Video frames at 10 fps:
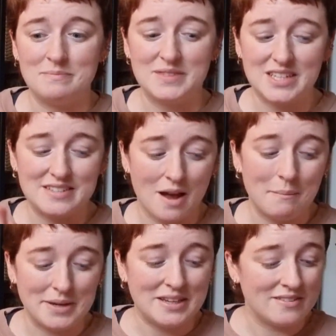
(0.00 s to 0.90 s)
These
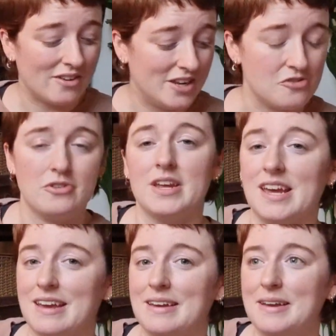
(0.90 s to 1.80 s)
companies are
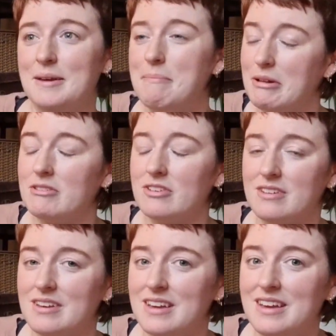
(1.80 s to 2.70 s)
literally built
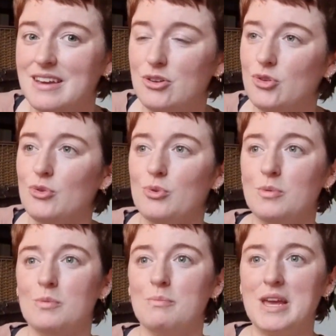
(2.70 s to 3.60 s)
to
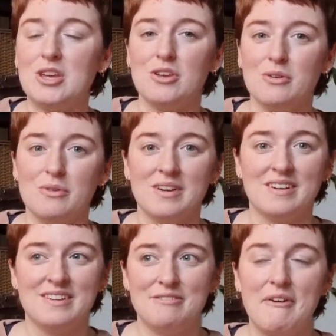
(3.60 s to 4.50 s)
make you
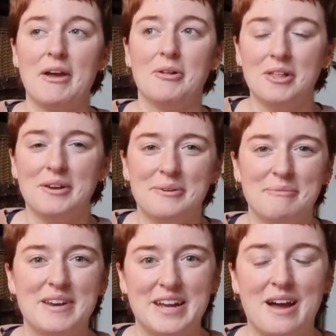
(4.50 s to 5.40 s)
fail
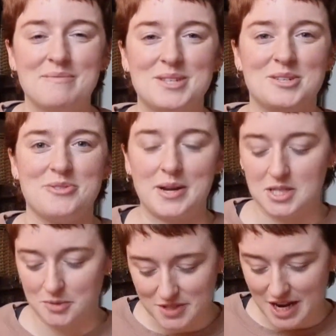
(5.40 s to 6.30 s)
when it comes to
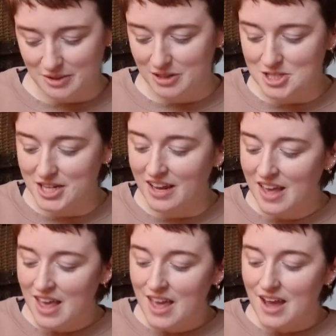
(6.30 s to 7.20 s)
distracting you with technology.
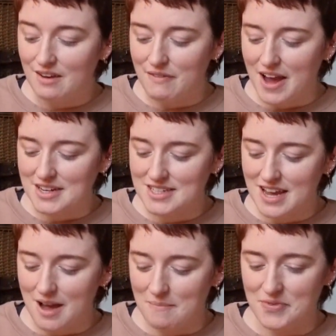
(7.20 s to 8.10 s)
In fact,
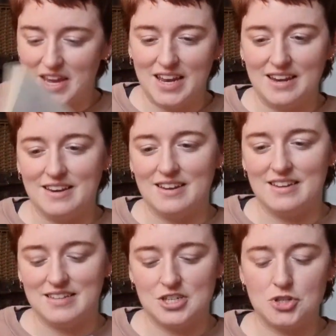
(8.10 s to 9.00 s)
in
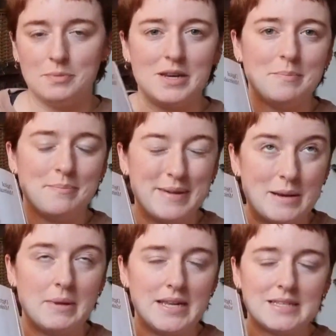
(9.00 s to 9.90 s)
Digital
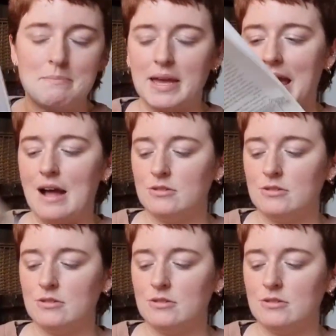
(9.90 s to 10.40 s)
Minimalism by Cal